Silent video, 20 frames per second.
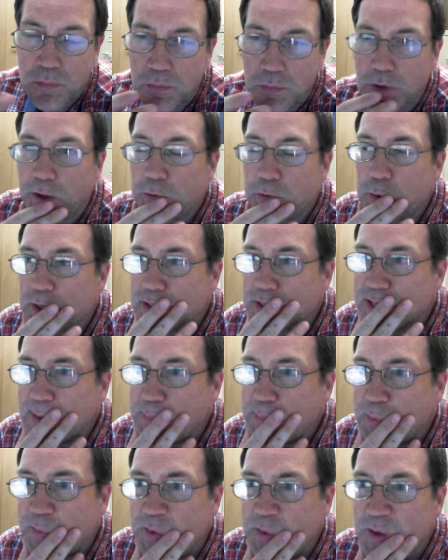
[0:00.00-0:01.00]
Another
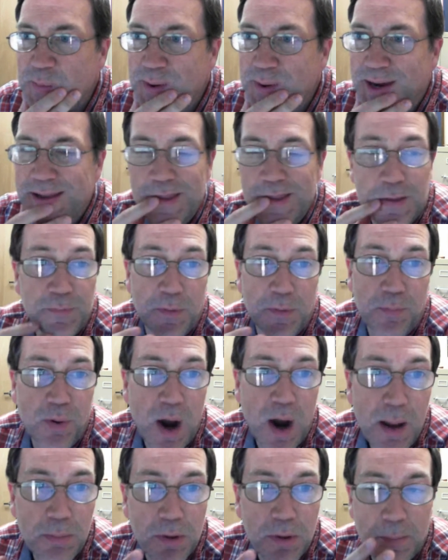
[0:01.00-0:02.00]
example, the
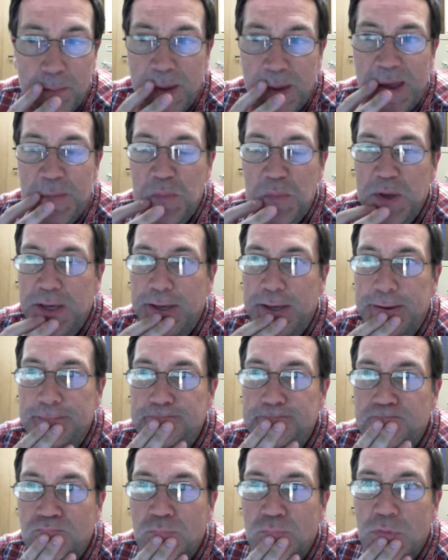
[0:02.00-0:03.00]
problem may
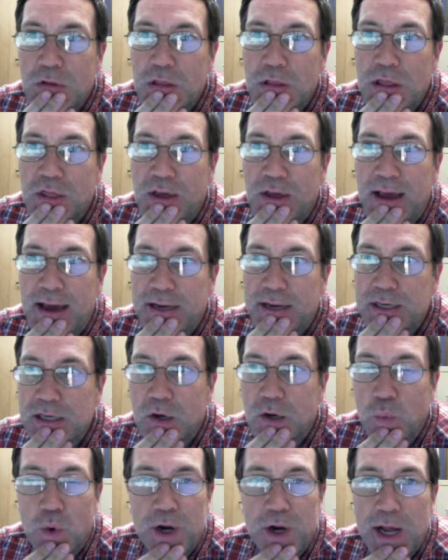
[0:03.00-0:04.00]
be that
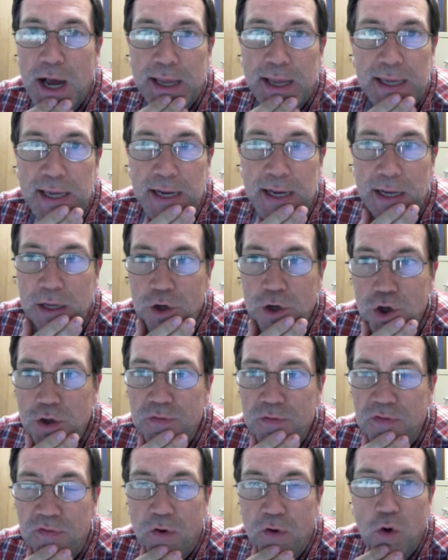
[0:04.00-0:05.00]
we're not getting
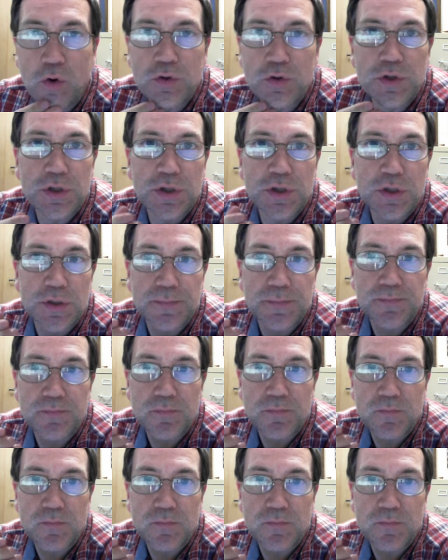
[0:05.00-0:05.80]
good folks